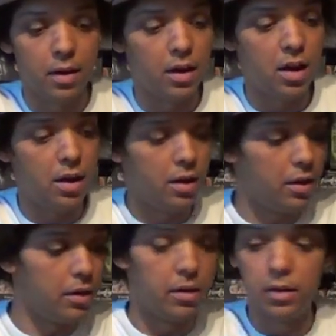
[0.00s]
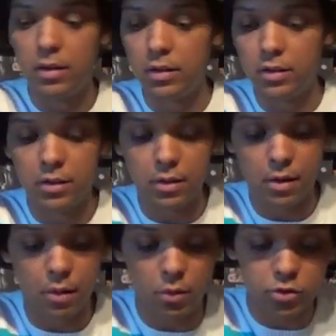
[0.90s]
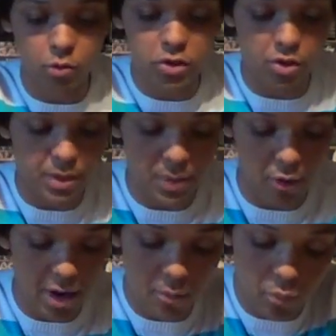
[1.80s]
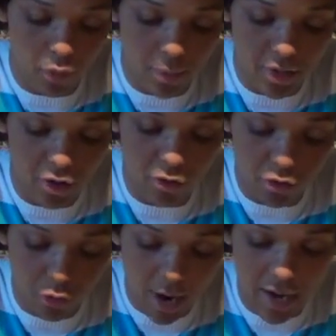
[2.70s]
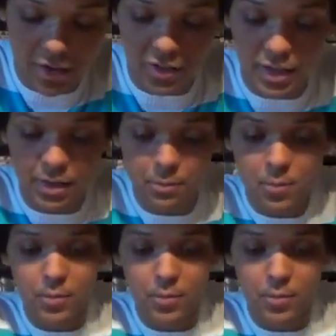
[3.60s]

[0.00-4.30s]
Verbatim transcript: Uh, I'm not sure what's going to be built in. Probably usual Alex the Kid.